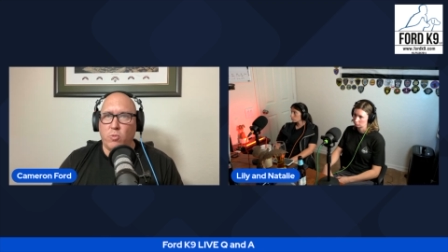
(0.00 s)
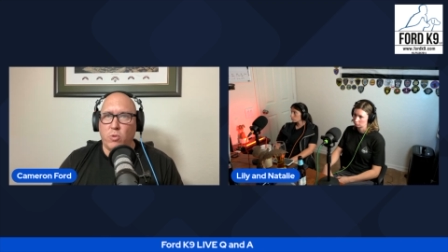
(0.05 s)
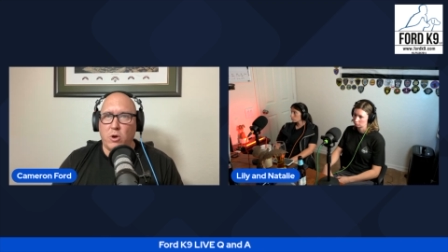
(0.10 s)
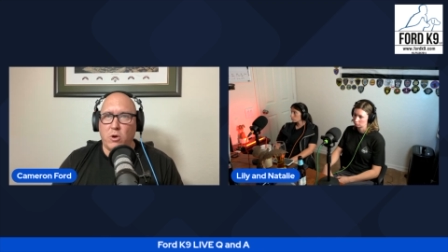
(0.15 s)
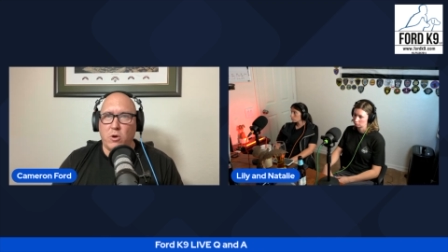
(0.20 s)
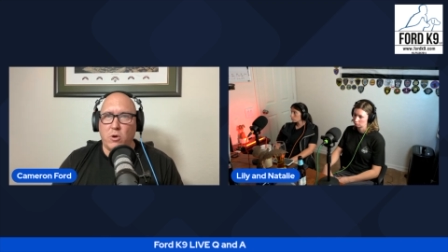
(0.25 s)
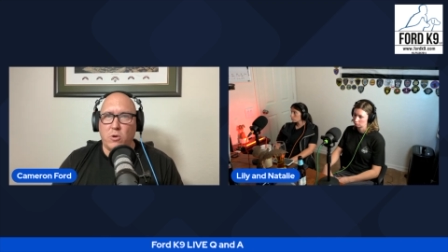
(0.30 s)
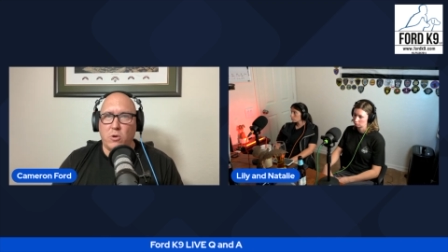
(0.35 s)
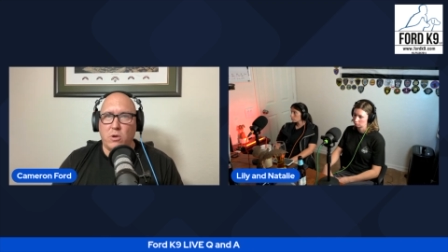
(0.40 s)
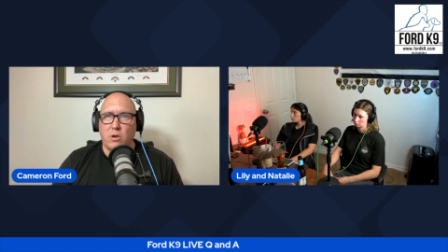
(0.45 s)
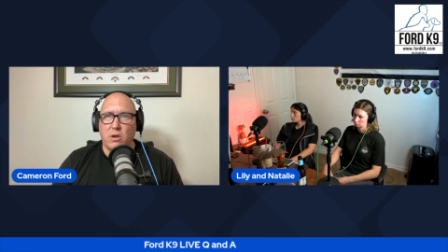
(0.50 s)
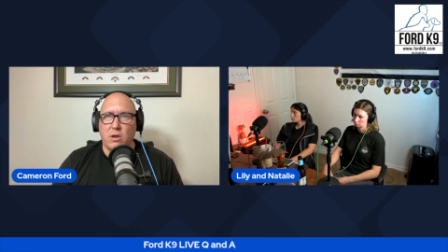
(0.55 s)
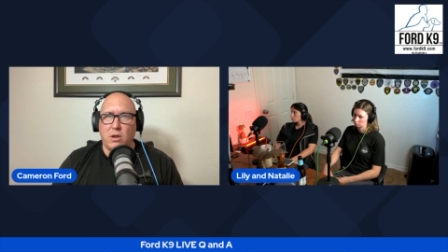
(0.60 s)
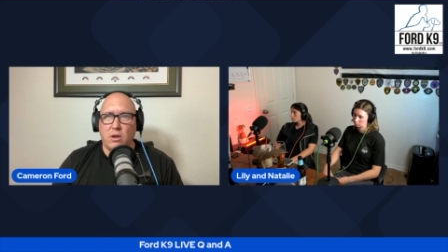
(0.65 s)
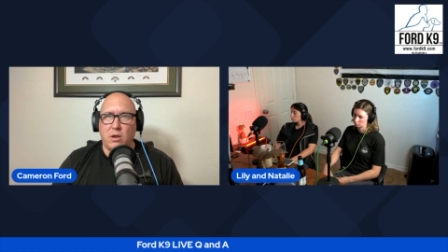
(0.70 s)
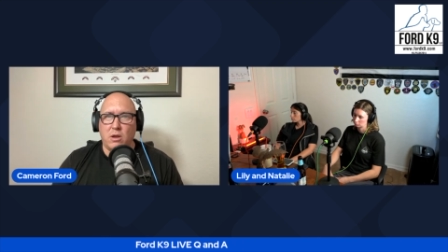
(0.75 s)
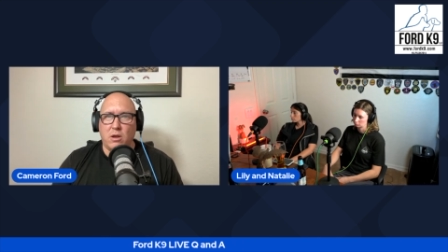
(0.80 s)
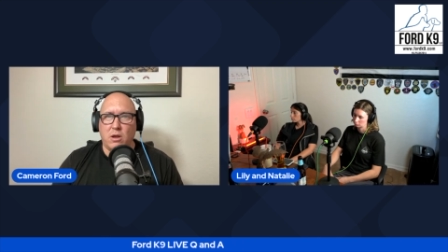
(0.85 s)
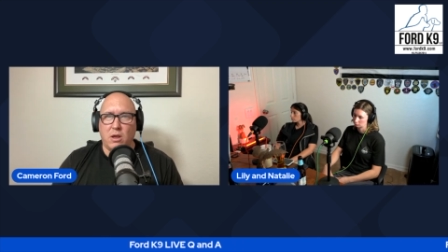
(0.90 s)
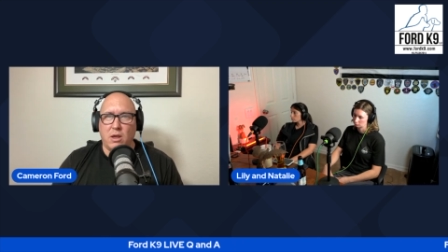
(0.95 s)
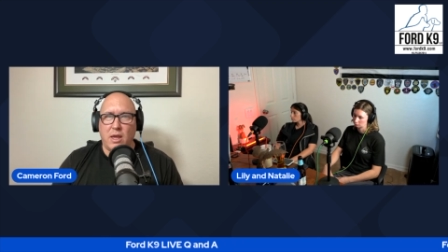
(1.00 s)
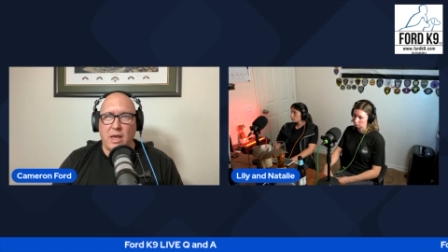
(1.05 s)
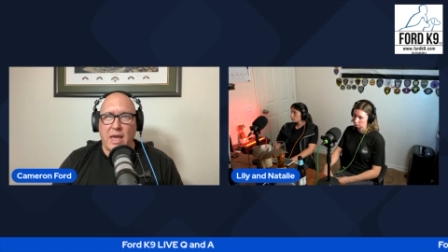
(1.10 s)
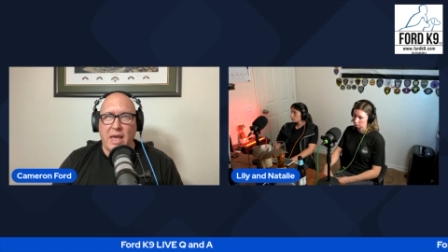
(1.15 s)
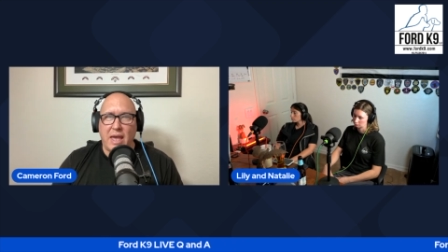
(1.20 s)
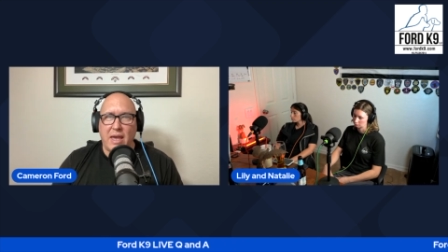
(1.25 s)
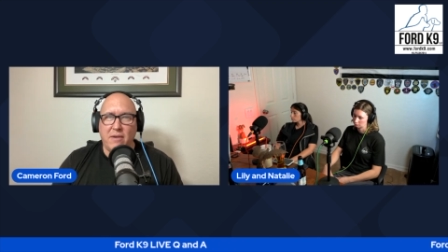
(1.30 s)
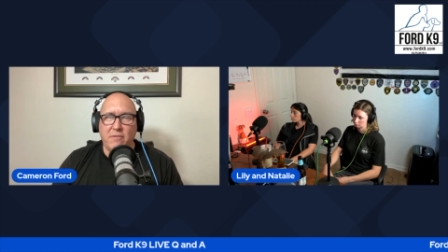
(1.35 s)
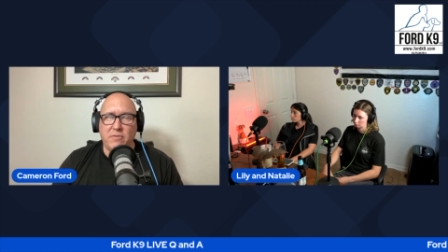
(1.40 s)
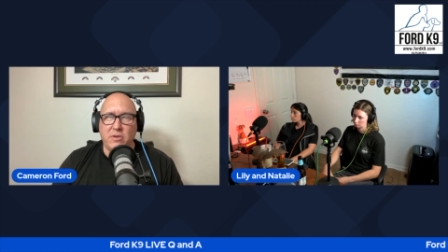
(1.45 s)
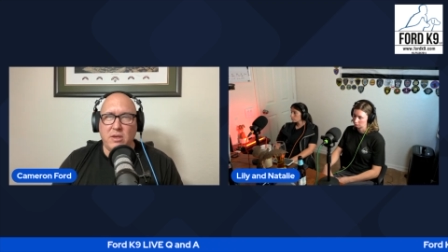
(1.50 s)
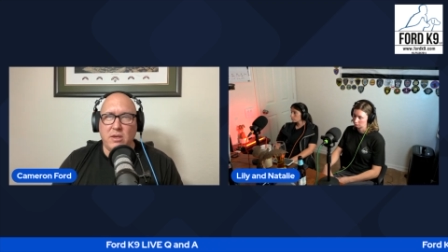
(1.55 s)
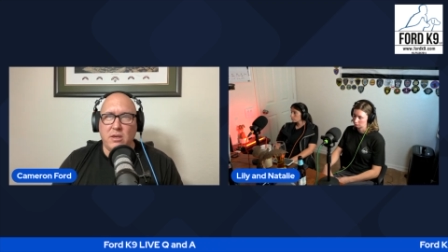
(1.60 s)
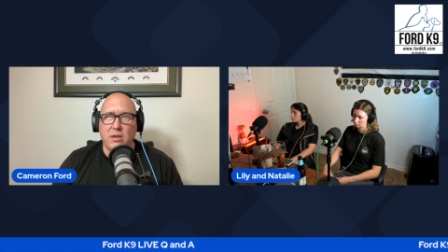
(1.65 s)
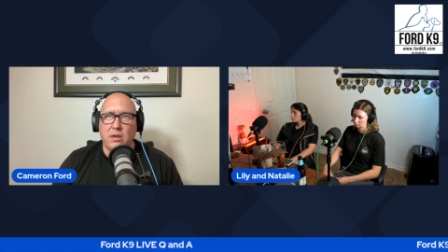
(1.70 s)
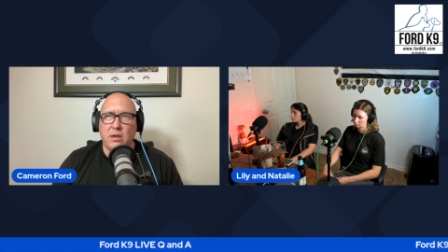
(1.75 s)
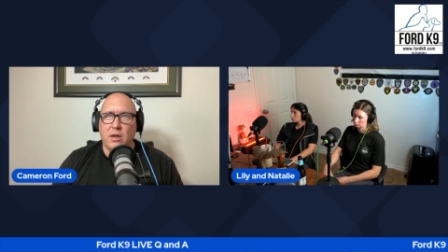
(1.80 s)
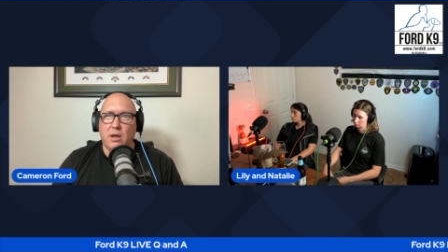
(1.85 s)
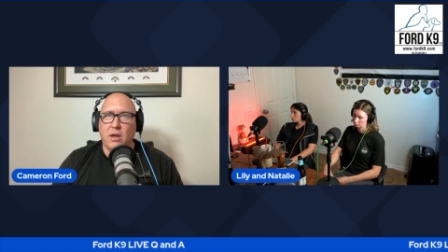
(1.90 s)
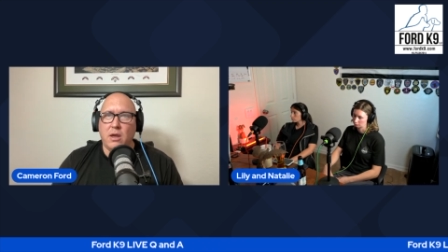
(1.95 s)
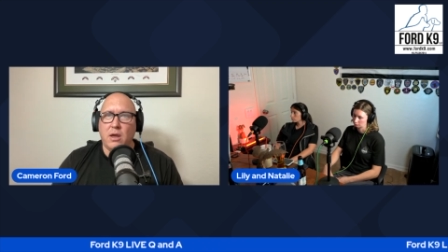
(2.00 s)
where heavy